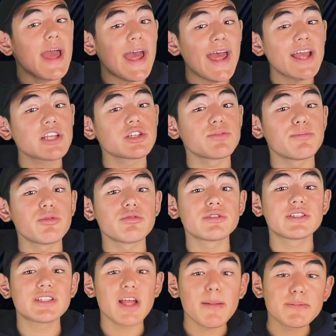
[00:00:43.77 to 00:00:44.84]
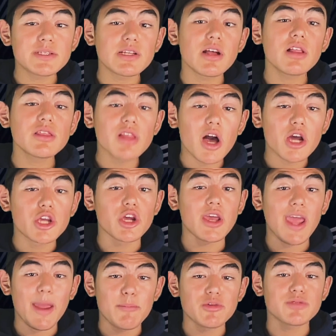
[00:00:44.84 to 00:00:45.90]
actionable steps to unlock your
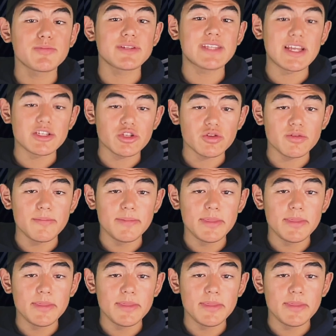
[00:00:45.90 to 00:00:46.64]
camera's potential.